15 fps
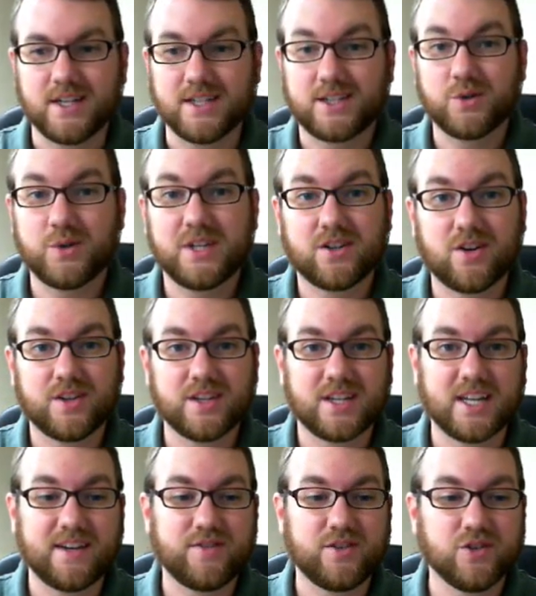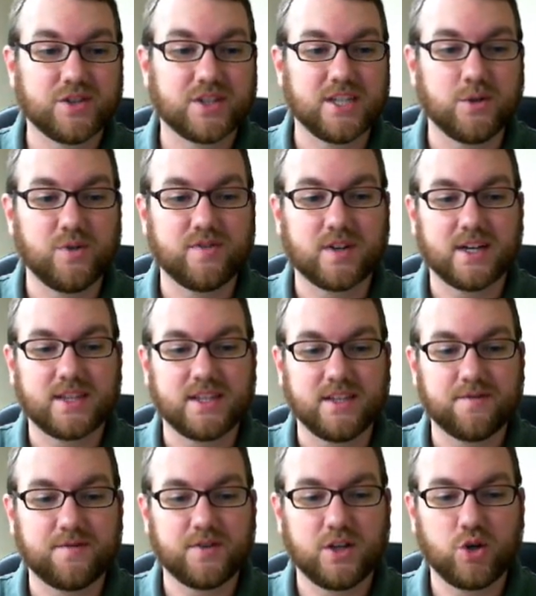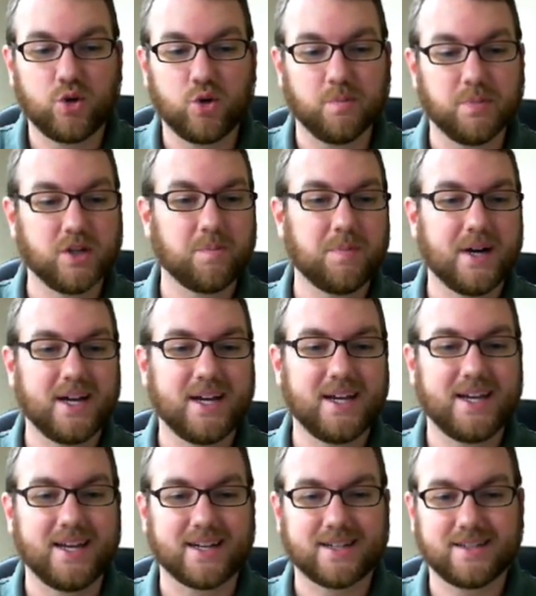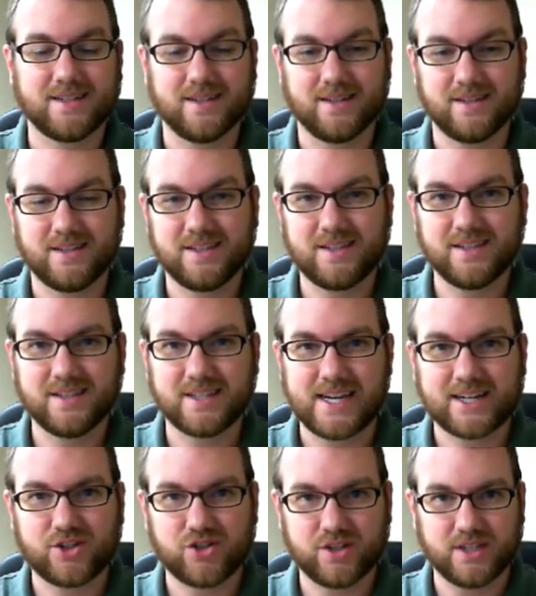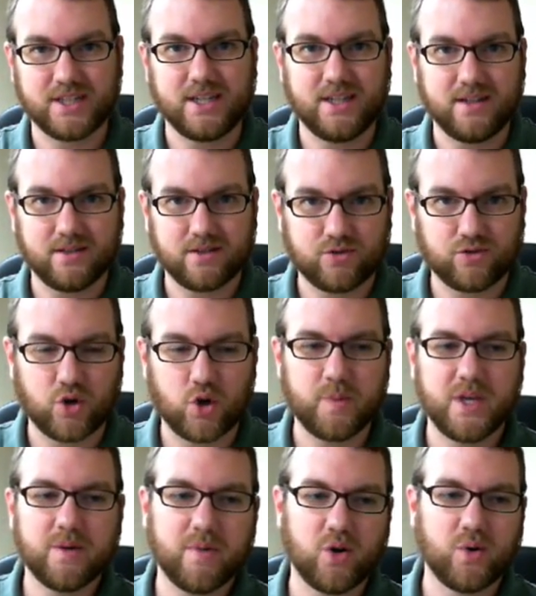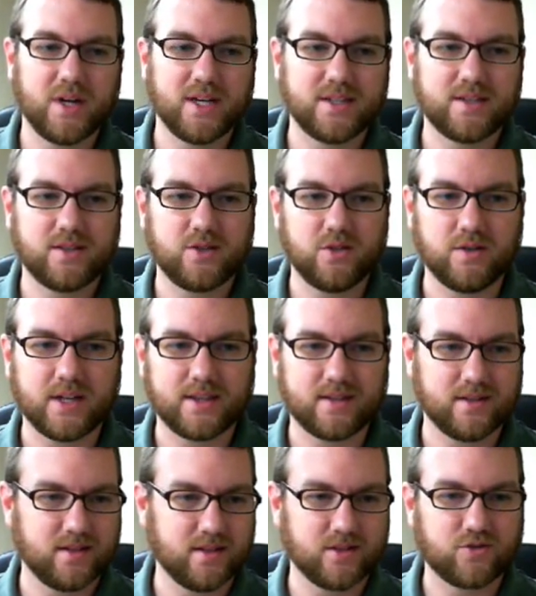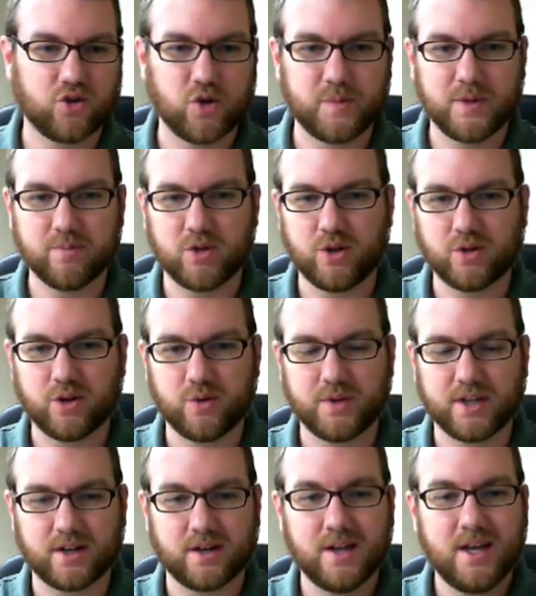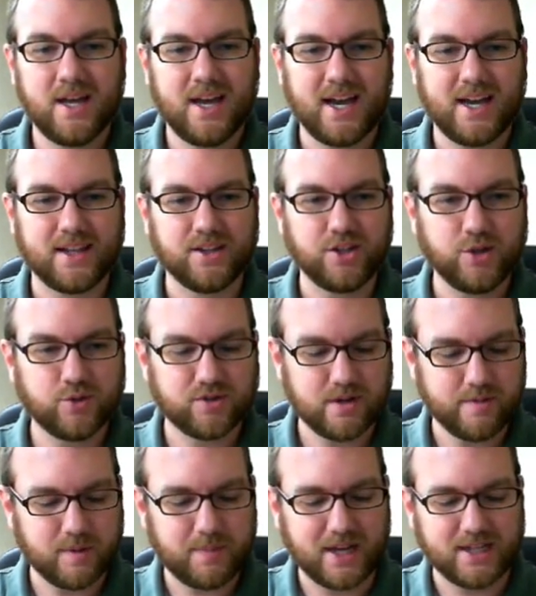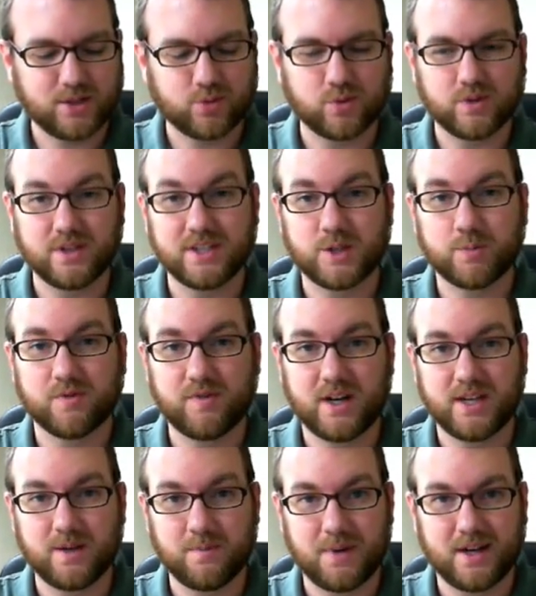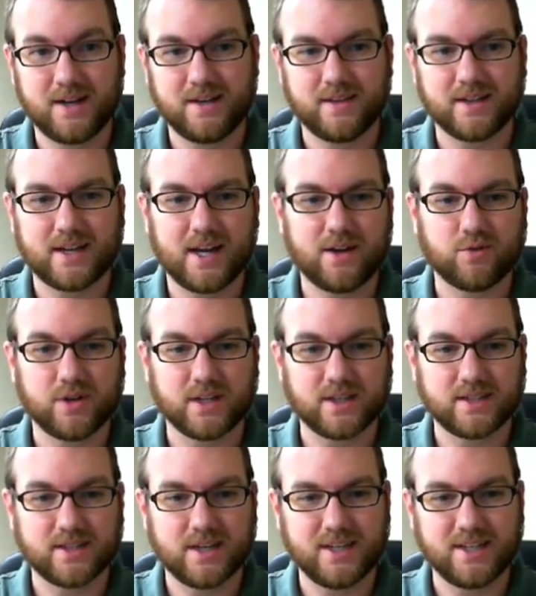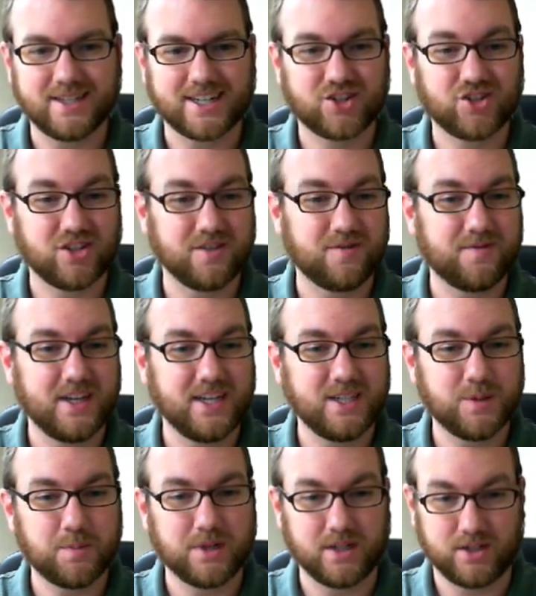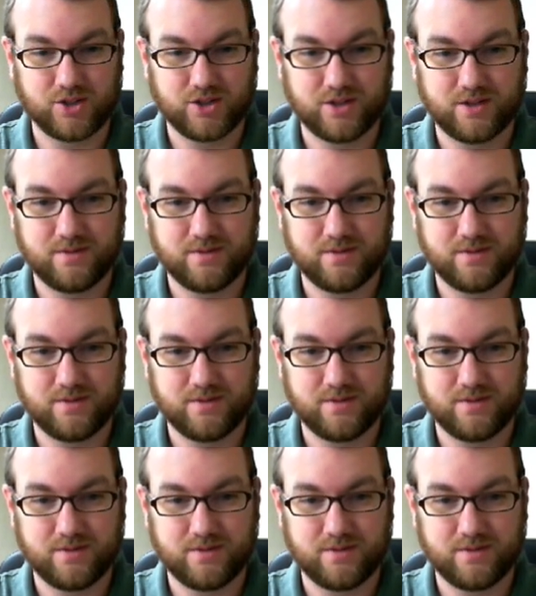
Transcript: so here on the left you'll see we've got the Flow built by Hexxeh. This is actually Chromium O S, you got the, the Chromium logo there, and the username and password that's provided by the guy running the site is actually FacePunch.